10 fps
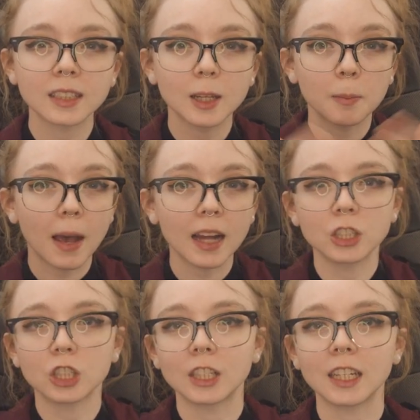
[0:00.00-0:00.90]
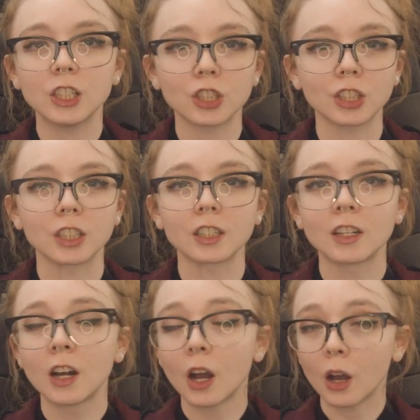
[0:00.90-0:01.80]
imagination
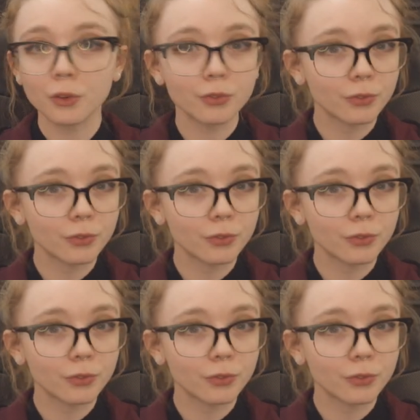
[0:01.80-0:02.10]
of